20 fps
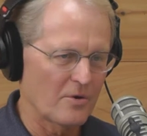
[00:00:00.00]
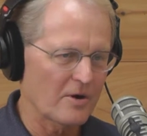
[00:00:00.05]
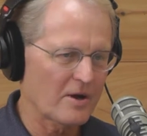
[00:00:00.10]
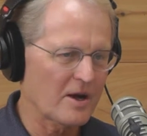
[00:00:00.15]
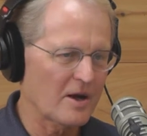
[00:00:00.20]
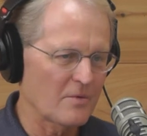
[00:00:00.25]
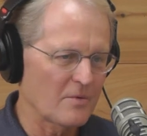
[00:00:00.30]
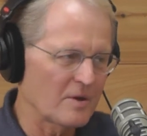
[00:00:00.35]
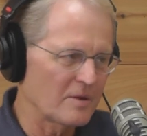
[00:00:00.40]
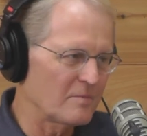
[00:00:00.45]

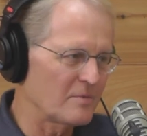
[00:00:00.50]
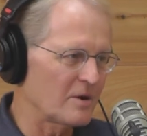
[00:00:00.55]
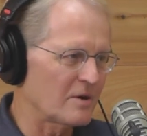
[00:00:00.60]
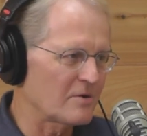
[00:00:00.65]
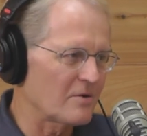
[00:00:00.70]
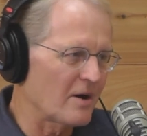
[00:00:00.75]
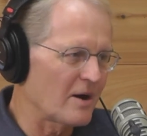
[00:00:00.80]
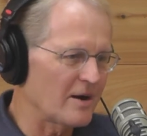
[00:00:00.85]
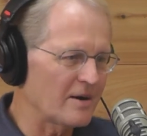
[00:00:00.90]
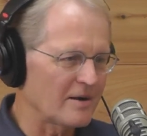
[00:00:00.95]
working with them to
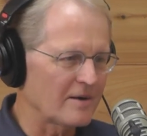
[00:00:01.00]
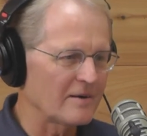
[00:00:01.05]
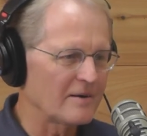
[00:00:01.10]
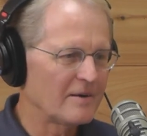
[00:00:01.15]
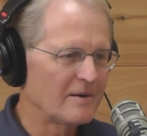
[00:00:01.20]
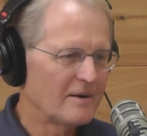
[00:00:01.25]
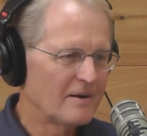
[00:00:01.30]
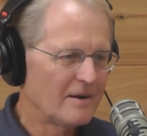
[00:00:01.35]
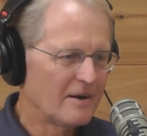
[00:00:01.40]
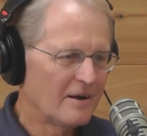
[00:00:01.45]
try to
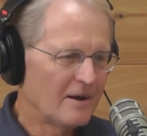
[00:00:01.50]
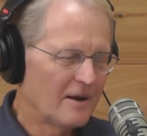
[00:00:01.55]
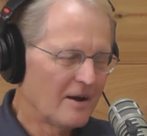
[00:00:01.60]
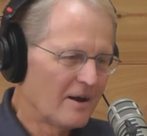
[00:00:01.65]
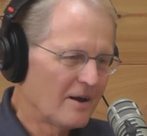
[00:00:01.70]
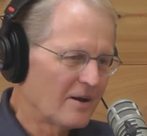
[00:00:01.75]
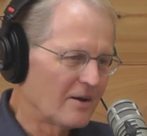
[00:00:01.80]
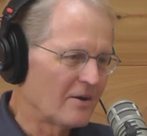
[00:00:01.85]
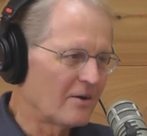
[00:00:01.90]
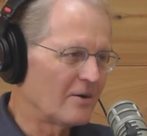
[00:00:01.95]

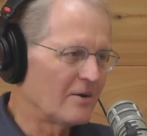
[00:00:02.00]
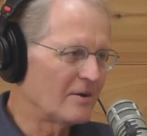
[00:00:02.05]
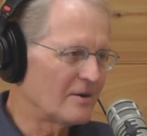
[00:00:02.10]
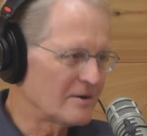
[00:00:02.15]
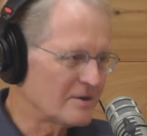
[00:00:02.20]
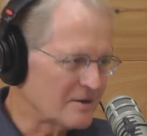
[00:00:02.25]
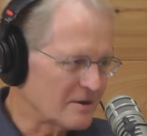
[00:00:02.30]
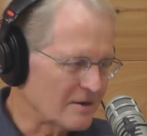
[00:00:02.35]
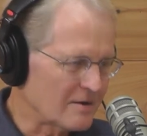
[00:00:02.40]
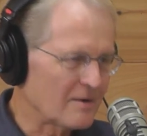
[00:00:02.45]

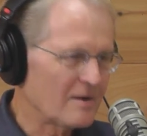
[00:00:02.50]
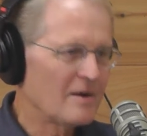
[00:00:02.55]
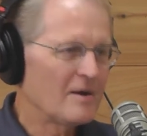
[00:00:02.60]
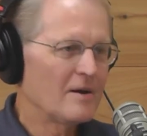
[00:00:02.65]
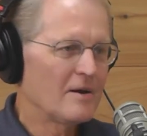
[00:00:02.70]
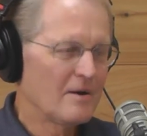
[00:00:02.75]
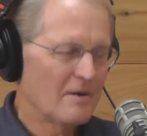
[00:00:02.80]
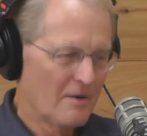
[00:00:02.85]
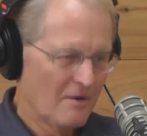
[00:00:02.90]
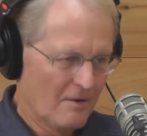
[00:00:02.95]
learn to
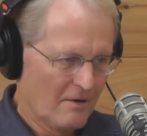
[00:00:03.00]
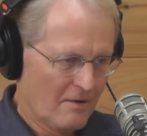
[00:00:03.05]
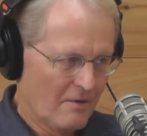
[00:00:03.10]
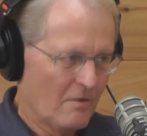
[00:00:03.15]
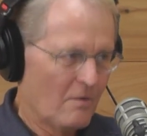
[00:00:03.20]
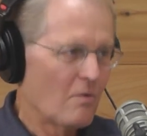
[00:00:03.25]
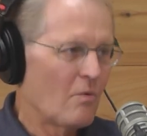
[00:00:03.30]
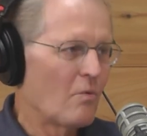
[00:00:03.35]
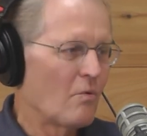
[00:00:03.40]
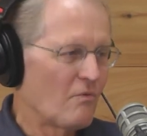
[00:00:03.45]

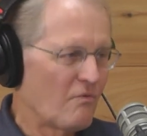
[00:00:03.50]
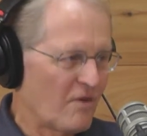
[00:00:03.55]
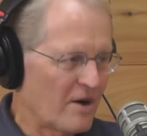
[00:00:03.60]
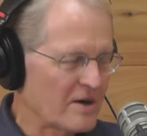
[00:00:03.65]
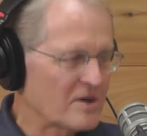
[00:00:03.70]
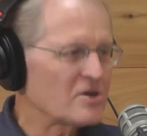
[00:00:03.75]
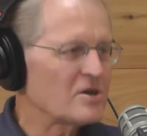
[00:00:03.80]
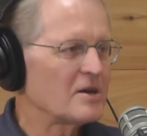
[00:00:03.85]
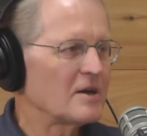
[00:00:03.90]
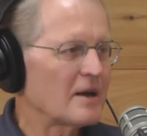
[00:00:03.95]

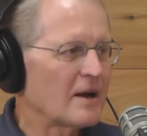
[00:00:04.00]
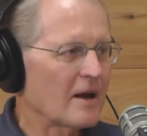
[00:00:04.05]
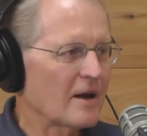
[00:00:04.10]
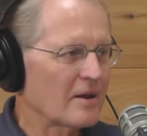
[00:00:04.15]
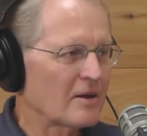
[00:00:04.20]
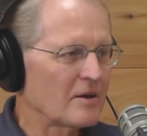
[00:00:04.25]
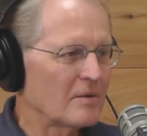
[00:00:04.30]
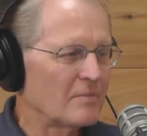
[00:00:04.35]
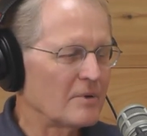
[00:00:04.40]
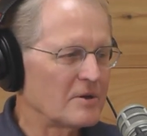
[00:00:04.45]
function
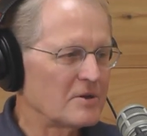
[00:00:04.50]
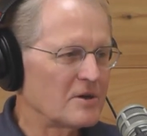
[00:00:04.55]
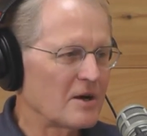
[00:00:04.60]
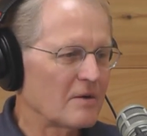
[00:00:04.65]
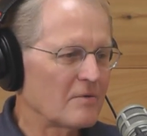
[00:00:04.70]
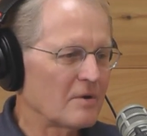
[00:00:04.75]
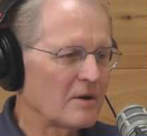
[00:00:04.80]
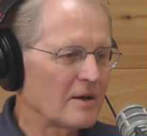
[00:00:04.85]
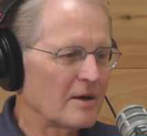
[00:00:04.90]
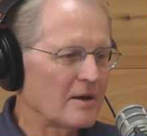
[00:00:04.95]
together. But mm-hmm.
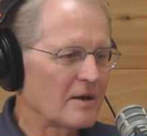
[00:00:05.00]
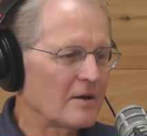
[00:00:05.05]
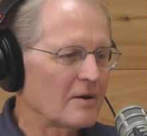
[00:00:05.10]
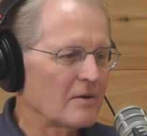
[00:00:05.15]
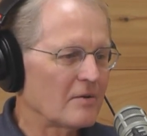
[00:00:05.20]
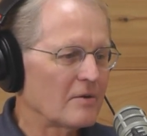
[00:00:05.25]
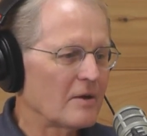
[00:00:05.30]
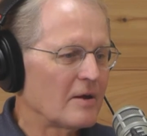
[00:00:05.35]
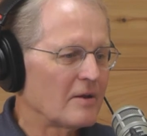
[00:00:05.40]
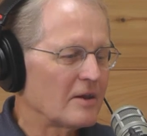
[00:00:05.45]
generally, you
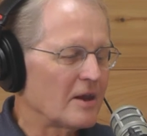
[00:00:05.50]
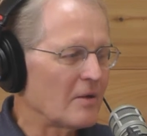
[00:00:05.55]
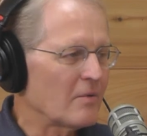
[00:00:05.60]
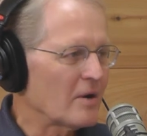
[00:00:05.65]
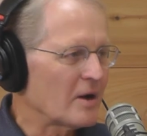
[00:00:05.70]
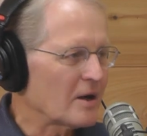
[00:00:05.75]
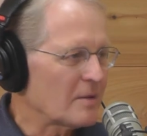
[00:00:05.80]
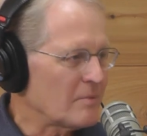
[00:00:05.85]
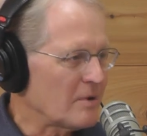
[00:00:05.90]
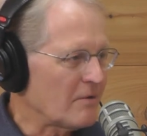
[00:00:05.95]
know, they
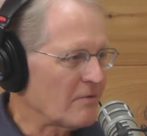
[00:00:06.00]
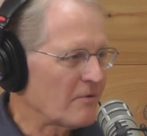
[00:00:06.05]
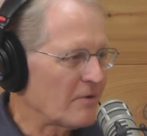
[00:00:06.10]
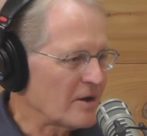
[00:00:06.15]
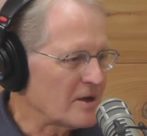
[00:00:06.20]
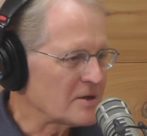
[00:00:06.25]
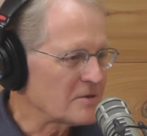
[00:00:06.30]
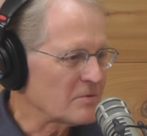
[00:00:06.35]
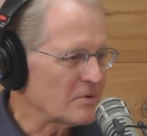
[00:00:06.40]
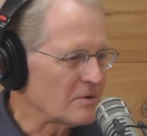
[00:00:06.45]
want to be
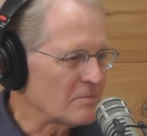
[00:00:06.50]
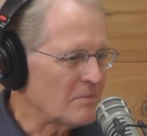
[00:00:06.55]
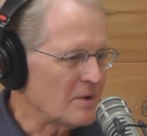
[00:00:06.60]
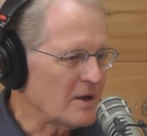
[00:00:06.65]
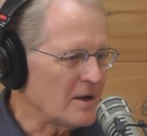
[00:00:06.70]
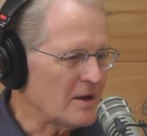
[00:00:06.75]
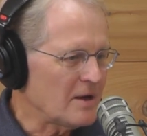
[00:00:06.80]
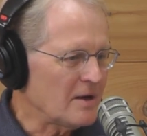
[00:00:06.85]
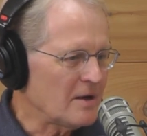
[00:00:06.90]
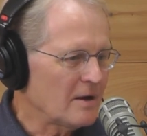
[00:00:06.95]
friends with
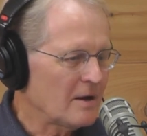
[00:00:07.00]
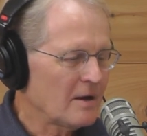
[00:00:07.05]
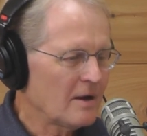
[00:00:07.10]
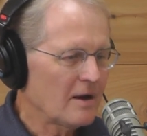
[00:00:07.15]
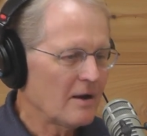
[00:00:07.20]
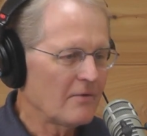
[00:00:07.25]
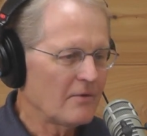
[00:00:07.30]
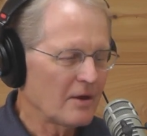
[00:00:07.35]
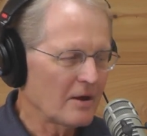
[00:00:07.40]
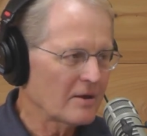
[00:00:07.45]
me,
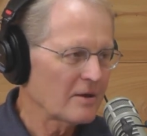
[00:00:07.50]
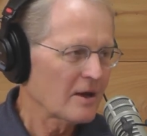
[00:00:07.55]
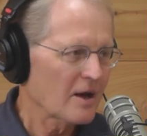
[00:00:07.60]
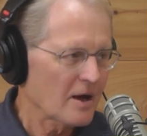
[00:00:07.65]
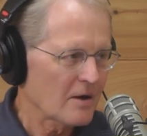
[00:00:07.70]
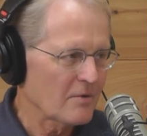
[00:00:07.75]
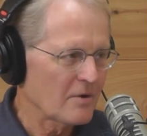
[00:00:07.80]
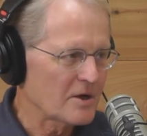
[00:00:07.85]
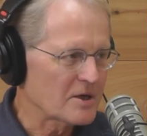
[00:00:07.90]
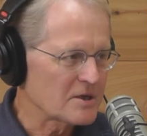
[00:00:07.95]
and the other
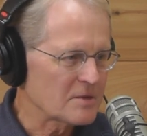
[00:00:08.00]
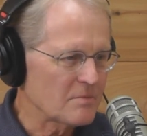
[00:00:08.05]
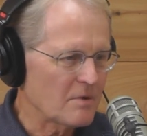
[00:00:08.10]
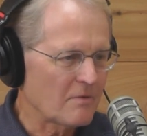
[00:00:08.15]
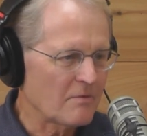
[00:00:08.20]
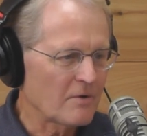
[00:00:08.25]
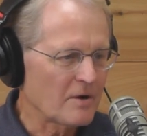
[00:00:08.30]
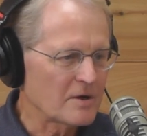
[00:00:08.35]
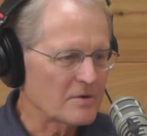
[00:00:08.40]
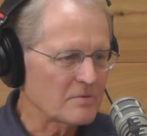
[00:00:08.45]
guy wants to
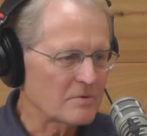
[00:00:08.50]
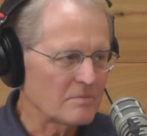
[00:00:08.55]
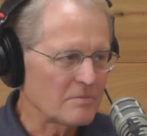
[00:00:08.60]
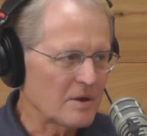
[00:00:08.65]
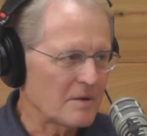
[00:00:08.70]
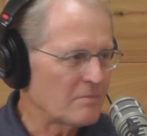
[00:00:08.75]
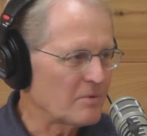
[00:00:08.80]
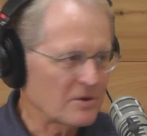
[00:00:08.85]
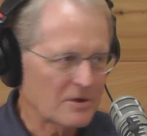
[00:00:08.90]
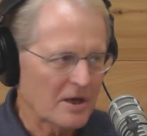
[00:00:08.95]
be friends with
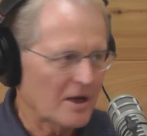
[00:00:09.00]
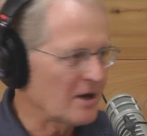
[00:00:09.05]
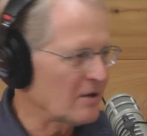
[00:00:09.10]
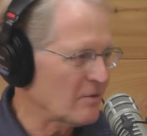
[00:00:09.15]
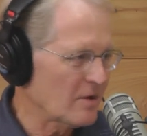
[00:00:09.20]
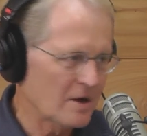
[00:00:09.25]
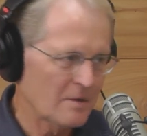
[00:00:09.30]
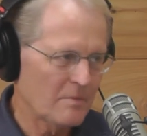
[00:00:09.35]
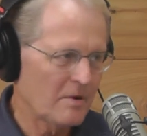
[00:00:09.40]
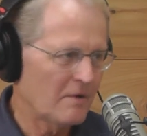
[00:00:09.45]
me, but they
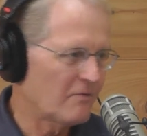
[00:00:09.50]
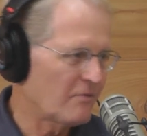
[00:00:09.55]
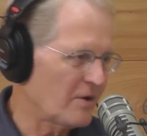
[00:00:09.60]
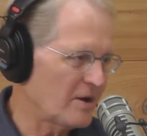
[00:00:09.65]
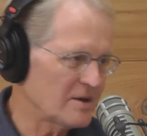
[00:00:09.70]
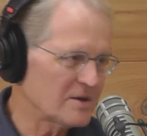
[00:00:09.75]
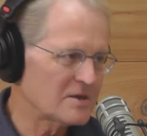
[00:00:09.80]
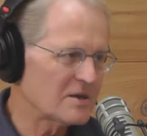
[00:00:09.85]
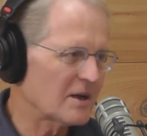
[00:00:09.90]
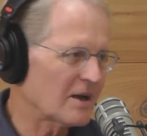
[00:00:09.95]
don't want to be
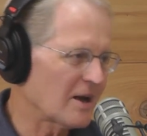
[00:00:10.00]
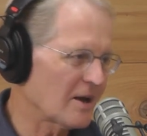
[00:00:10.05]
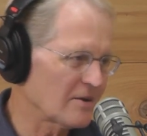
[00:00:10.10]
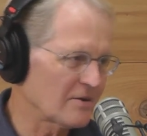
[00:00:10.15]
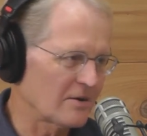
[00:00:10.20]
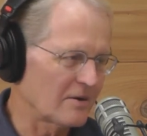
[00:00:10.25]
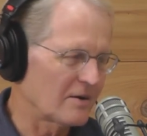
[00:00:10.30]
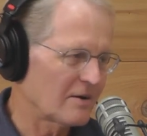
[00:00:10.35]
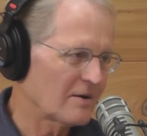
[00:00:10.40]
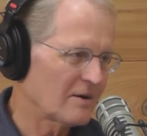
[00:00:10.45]
friends
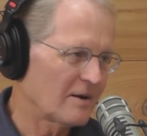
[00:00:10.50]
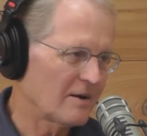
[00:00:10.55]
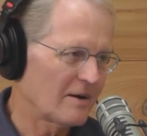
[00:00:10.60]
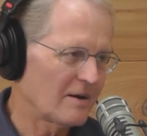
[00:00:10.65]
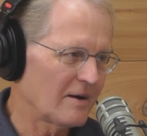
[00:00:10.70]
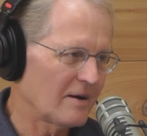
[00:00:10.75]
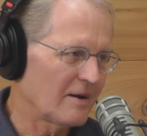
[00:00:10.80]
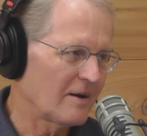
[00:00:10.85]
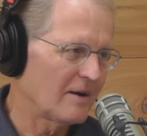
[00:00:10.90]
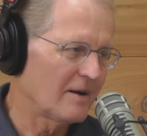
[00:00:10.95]
together. Hmm.
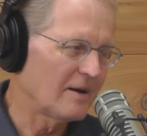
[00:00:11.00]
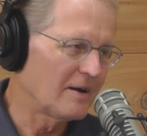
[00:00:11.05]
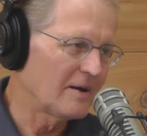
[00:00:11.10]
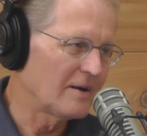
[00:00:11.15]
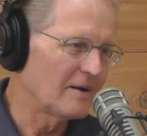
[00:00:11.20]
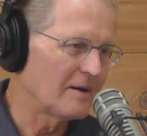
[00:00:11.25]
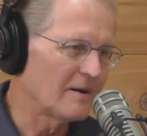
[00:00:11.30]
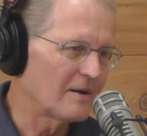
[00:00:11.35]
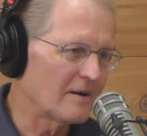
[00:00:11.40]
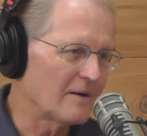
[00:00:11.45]

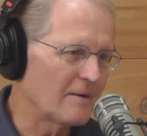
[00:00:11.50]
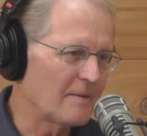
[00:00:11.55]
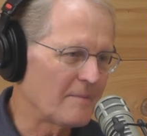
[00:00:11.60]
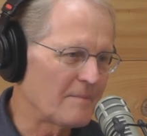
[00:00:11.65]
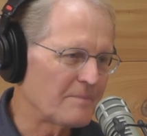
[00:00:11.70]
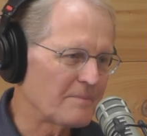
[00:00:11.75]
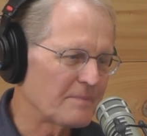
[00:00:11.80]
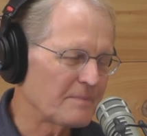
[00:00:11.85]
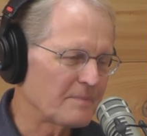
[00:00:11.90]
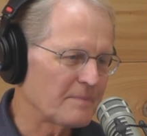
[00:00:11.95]
And
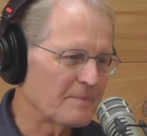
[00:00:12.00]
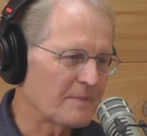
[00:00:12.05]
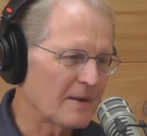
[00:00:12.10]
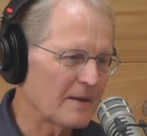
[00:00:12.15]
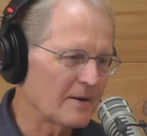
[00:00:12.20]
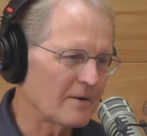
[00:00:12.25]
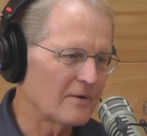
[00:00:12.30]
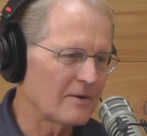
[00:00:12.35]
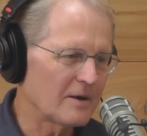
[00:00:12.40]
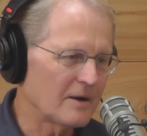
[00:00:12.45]
um,
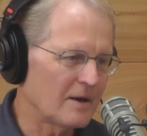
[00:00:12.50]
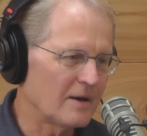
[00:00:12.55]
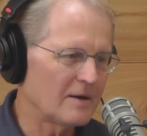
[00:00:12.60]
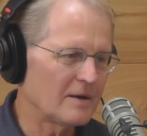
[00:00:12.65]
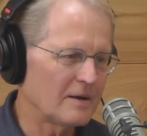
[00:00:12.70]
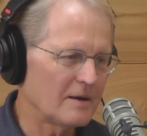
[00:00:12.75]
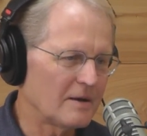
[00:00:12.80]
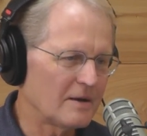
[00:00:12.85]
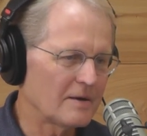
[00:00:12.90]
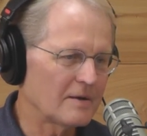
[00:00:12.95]
you know,
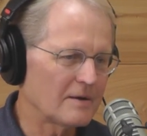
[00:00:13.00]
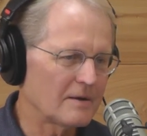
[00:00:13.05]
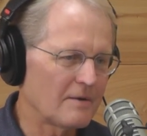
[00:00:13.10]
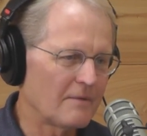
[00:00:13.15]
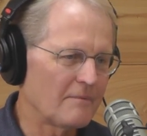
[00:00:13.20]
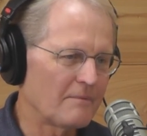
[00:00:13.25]
it it.